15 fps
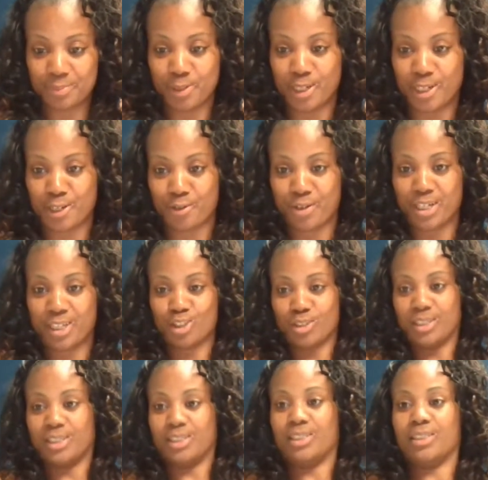But
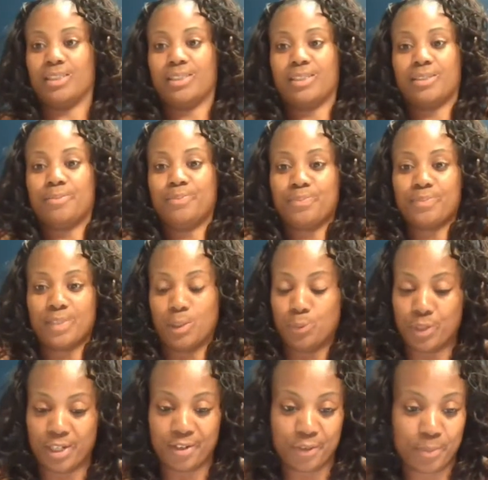congratulations. I
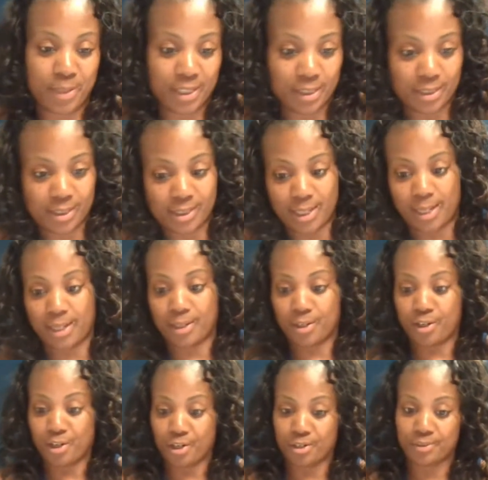want everybody to stay
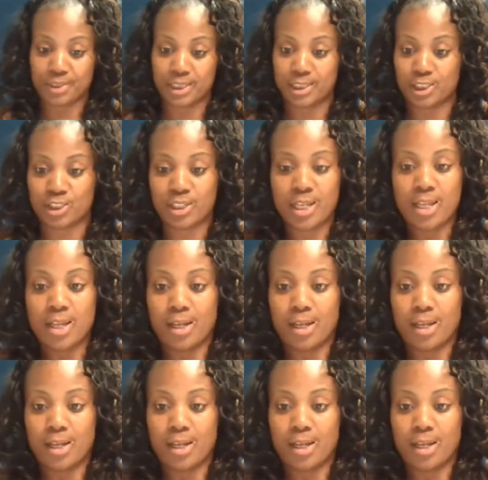encouraged.